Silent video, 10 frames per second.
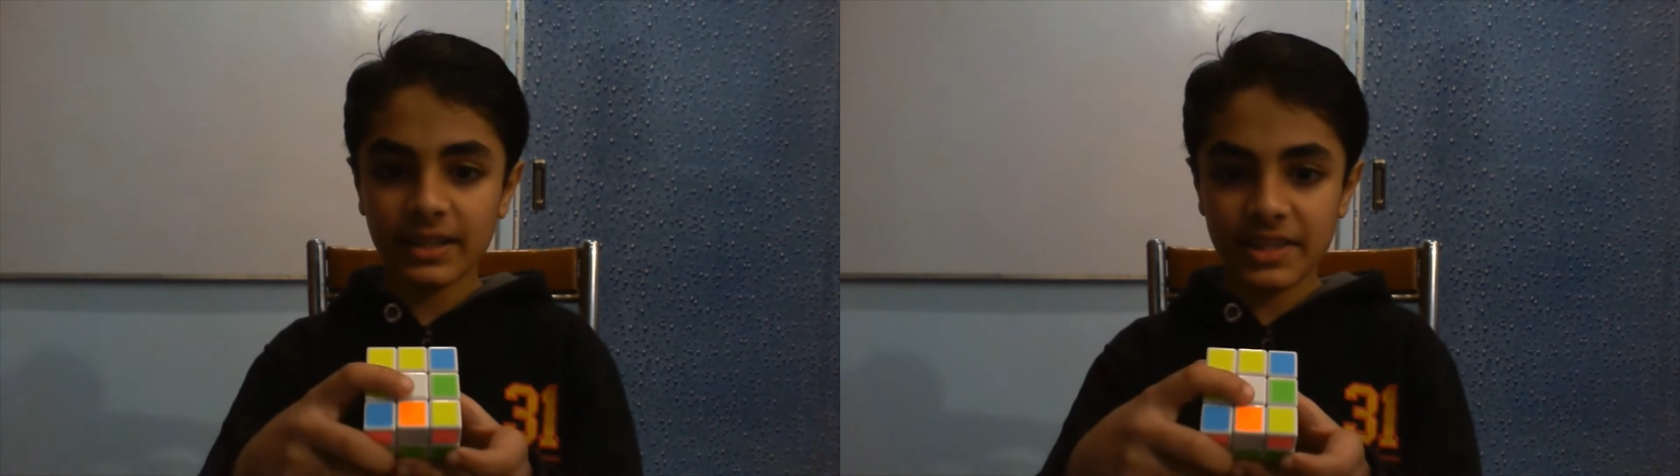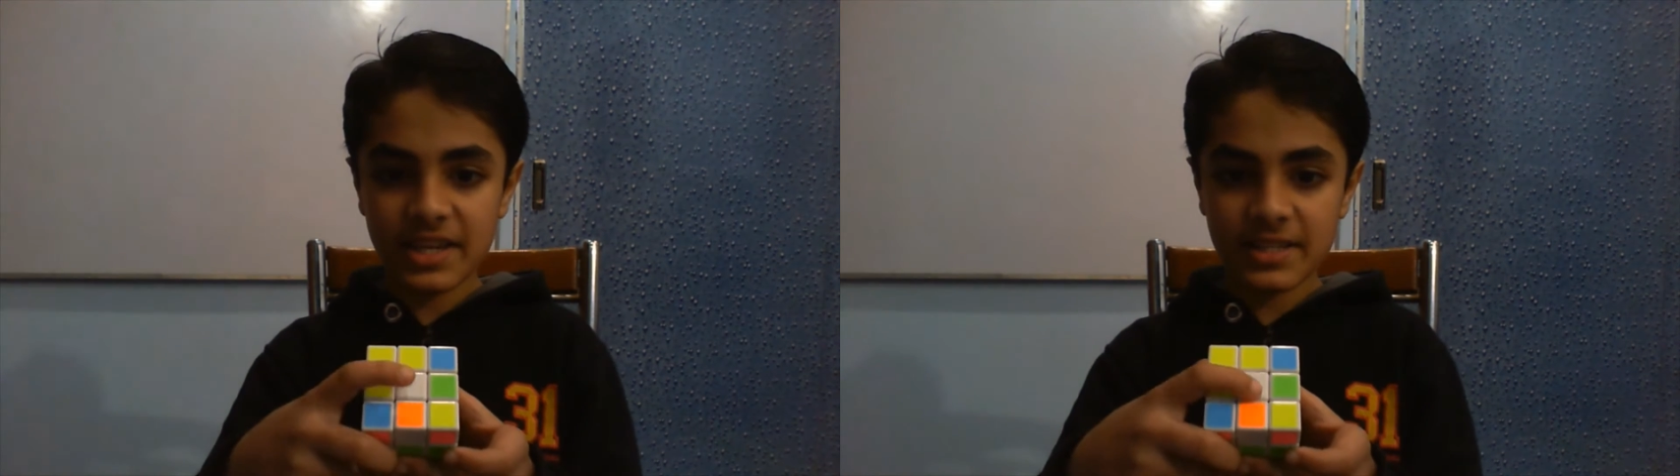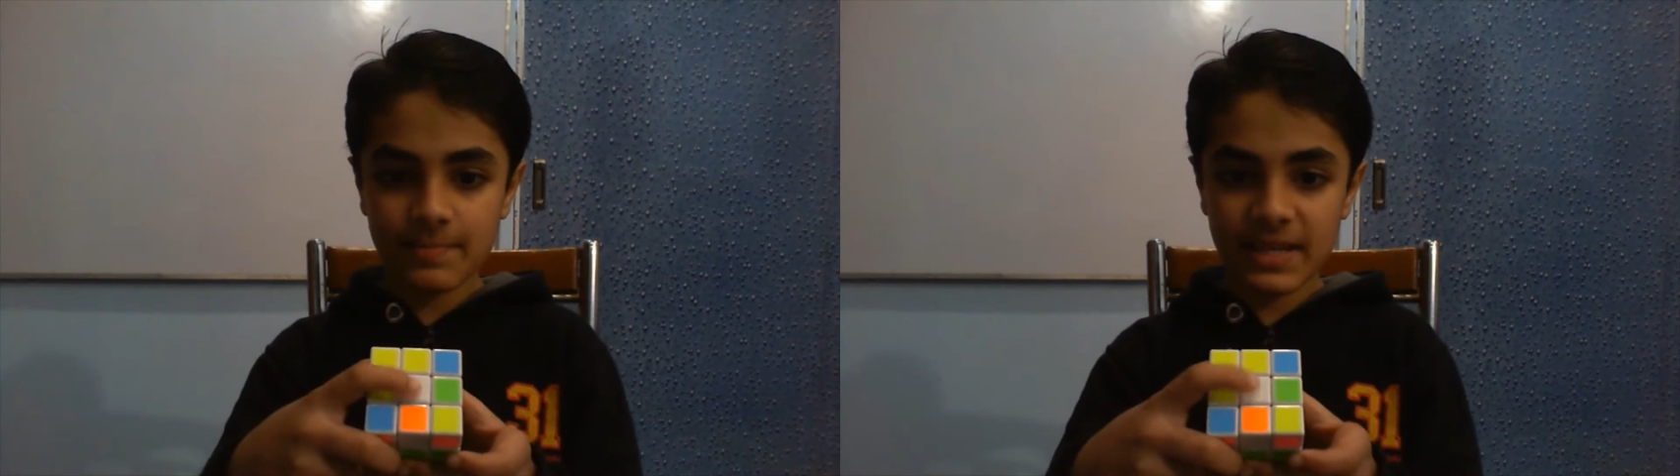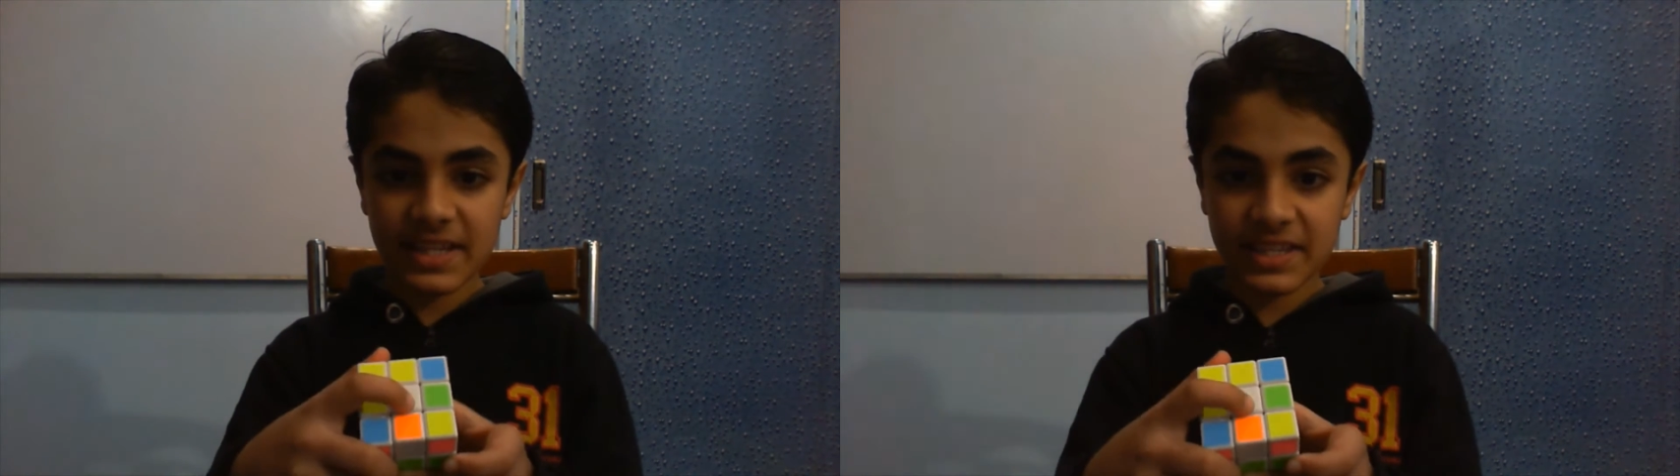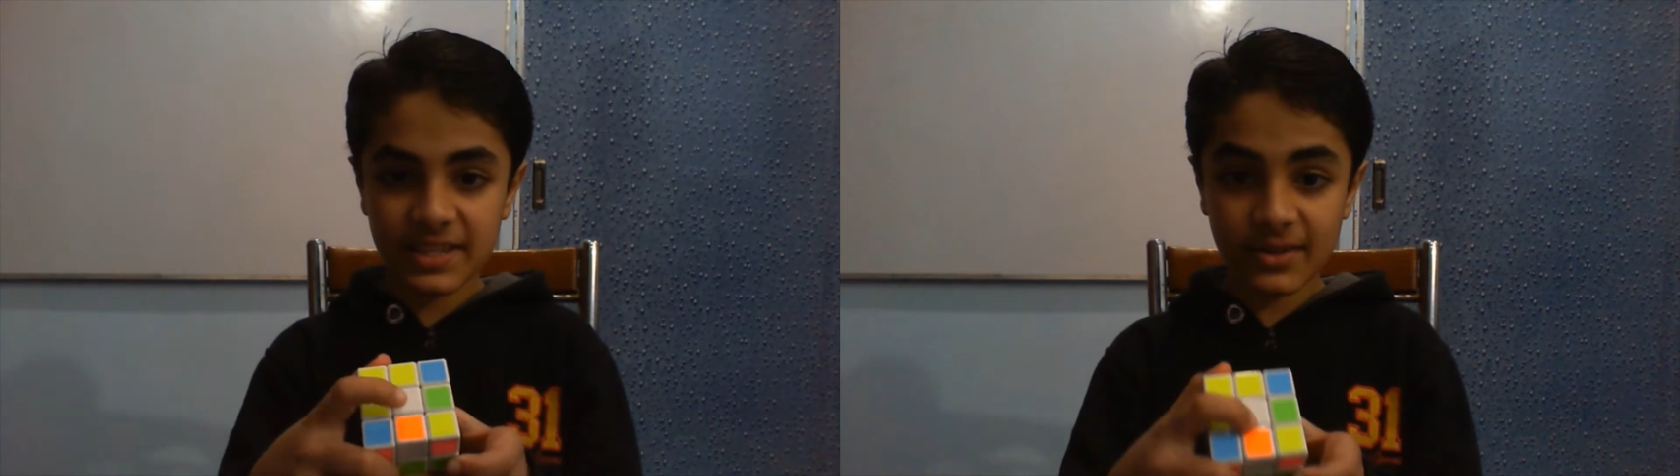This
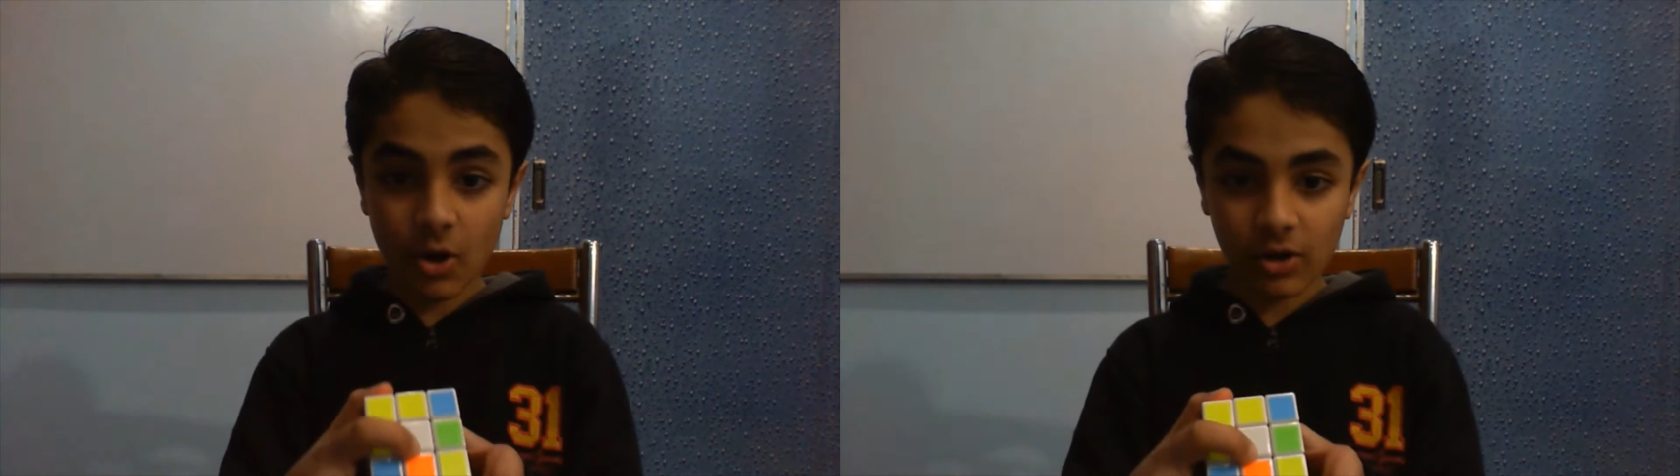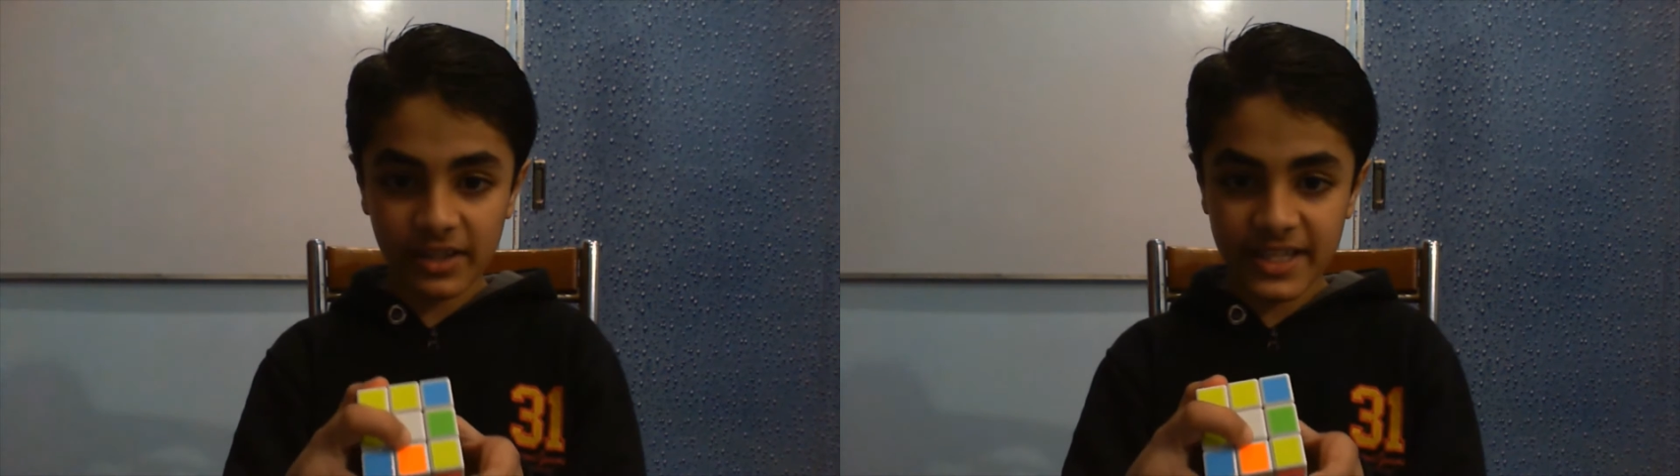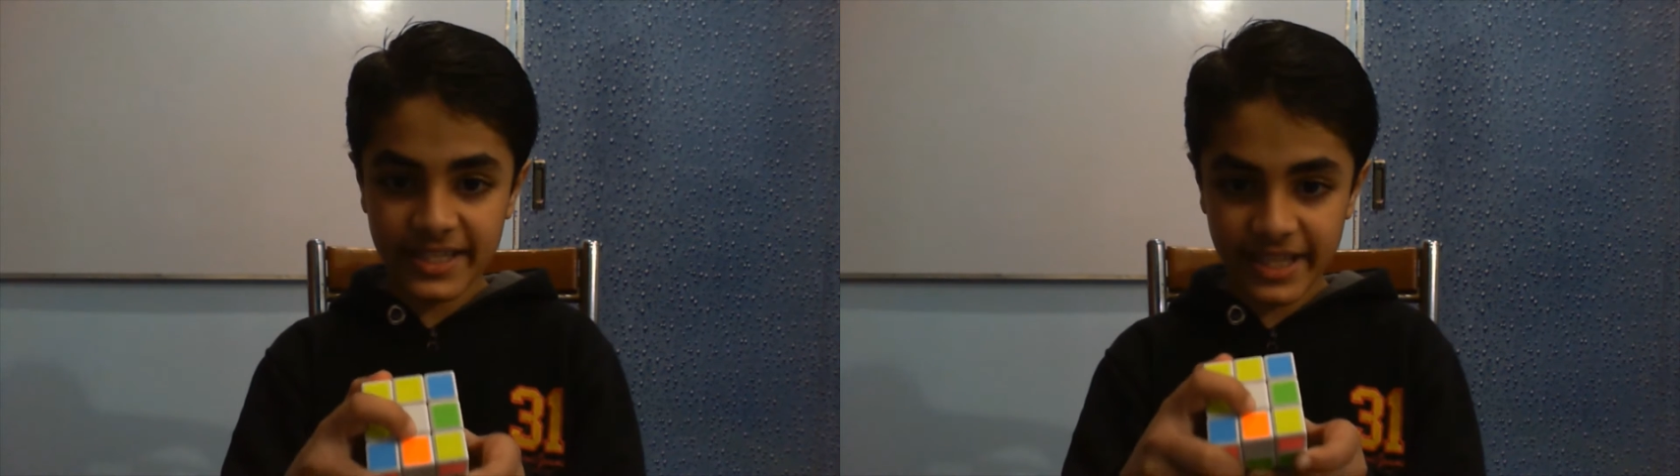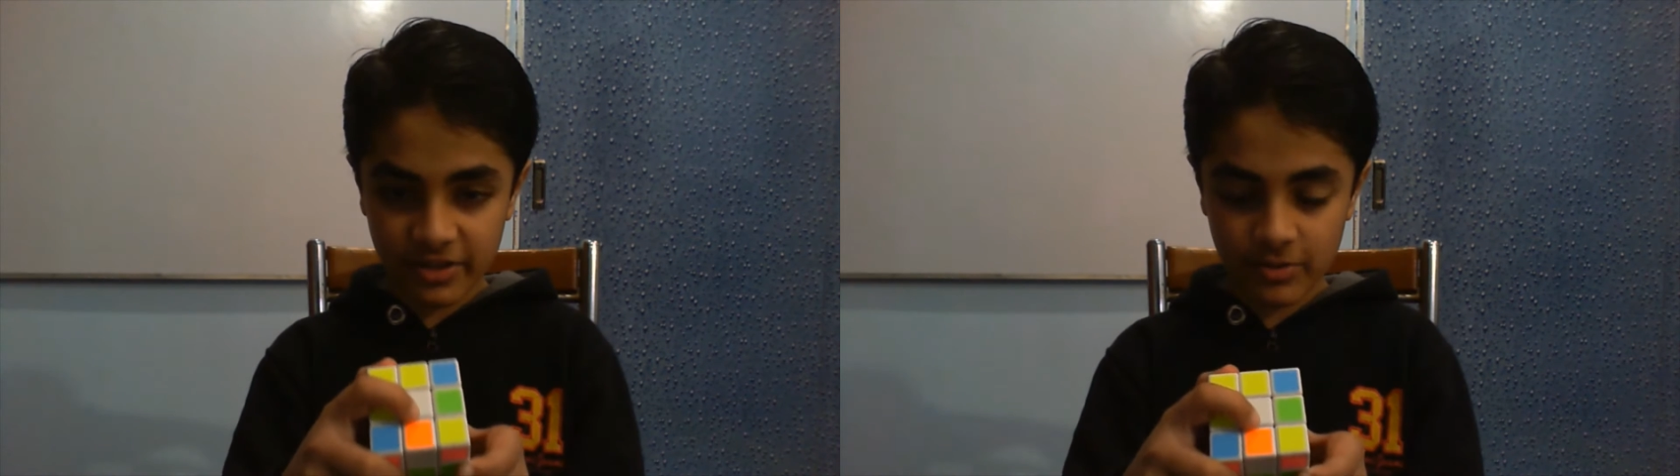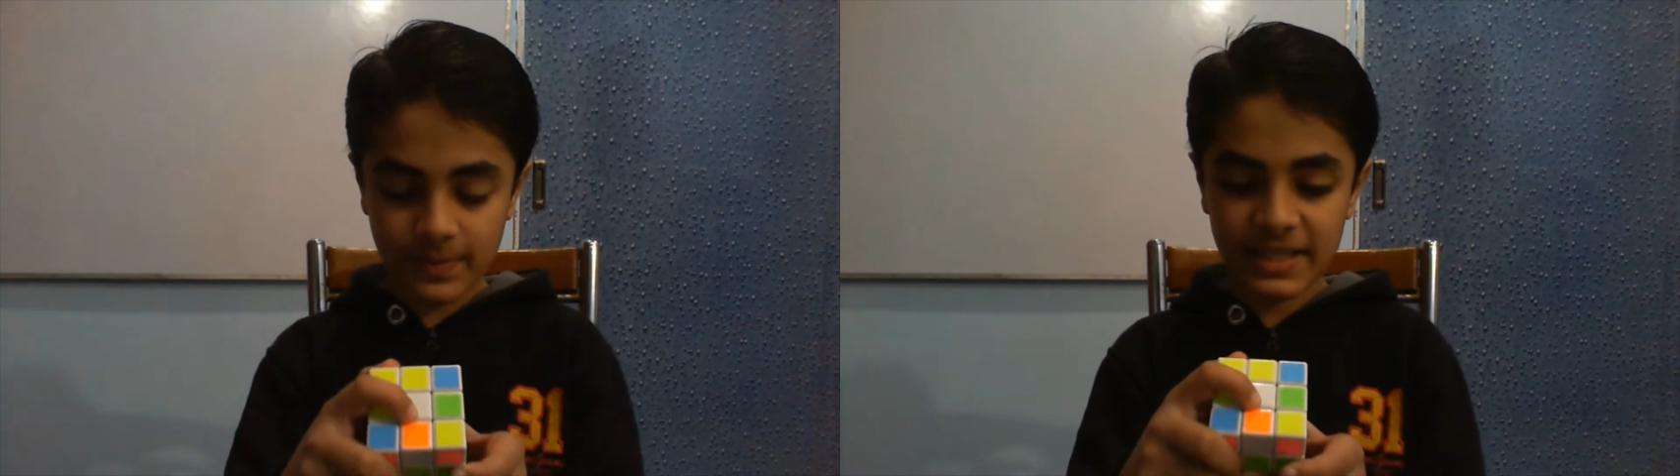piece is called the
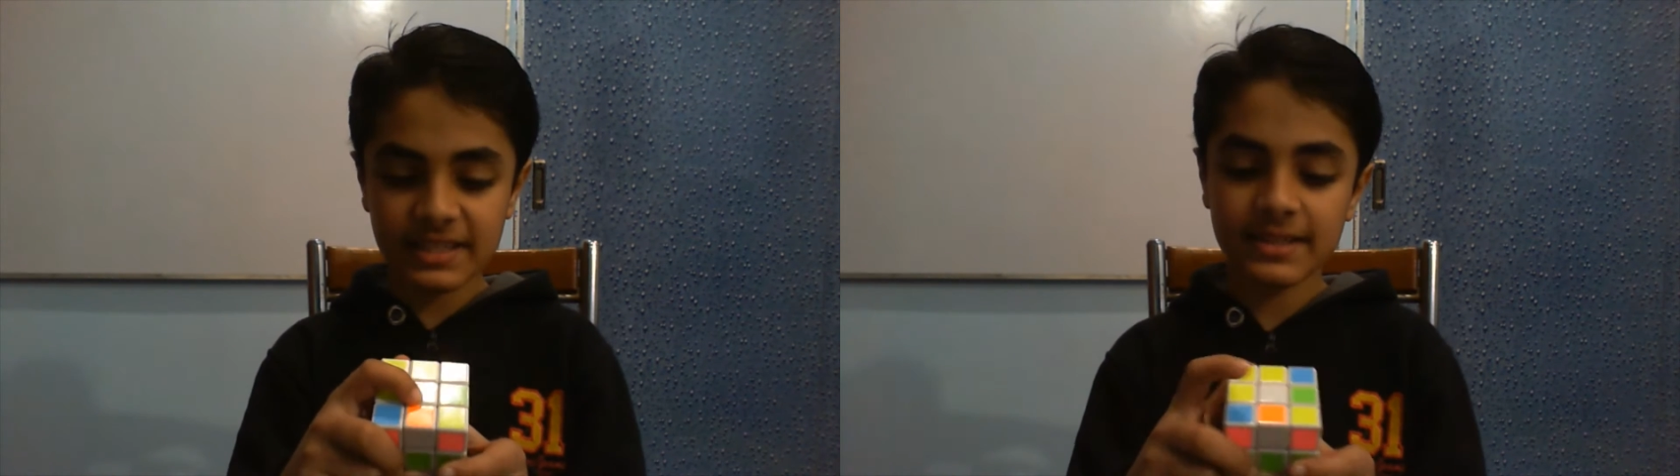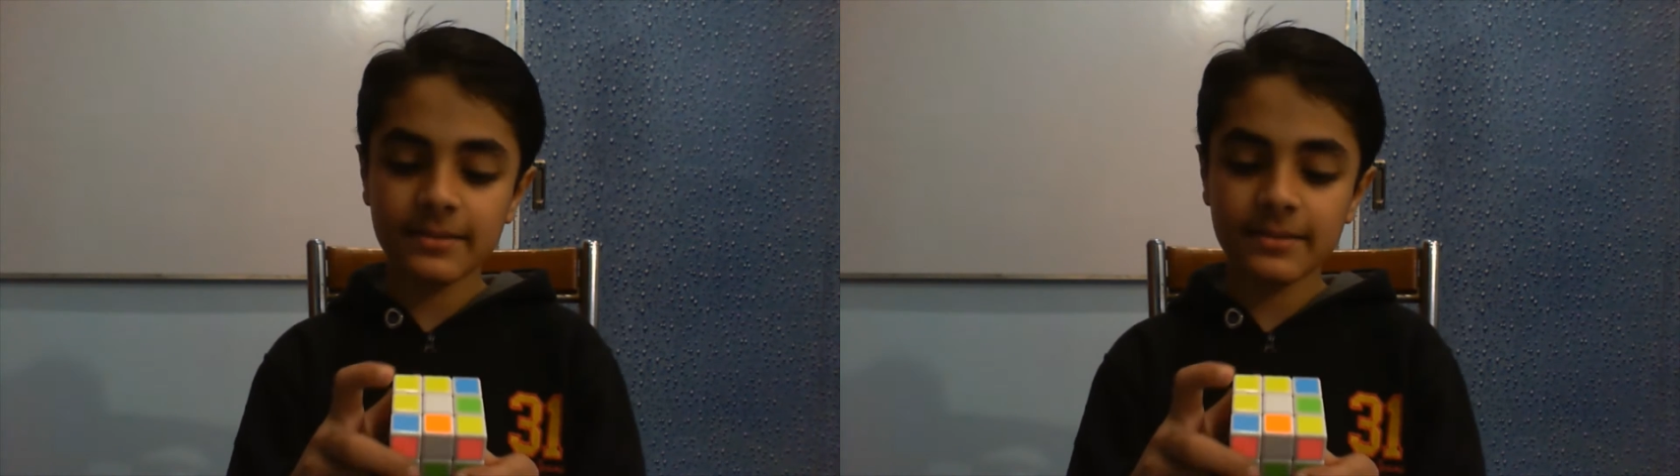centerpiece.